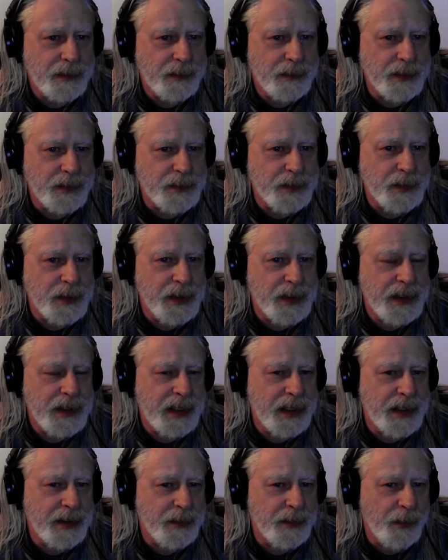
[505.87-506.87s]
was rooted
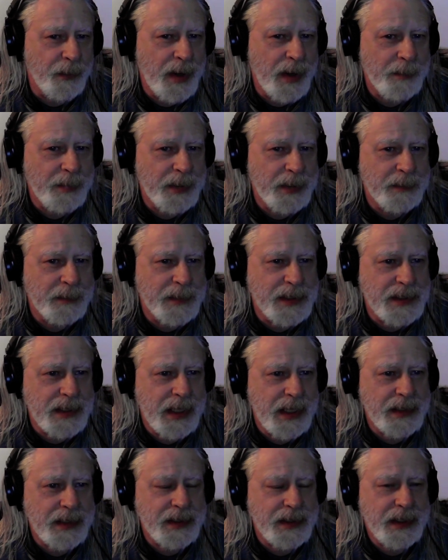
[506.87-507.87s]
in rampant
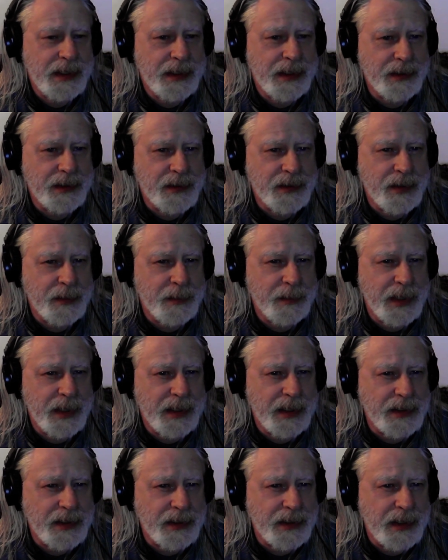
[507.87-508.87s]
misogyny and
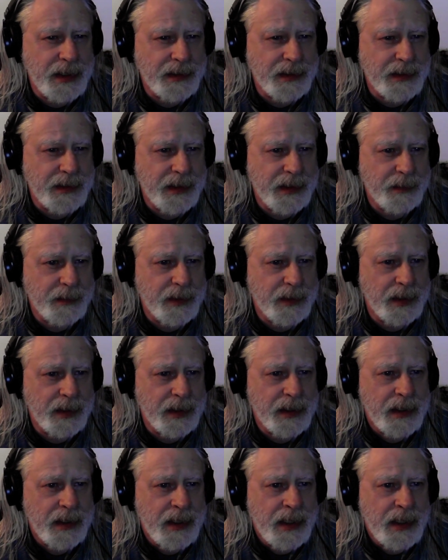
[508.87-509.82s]
discrimination at the network.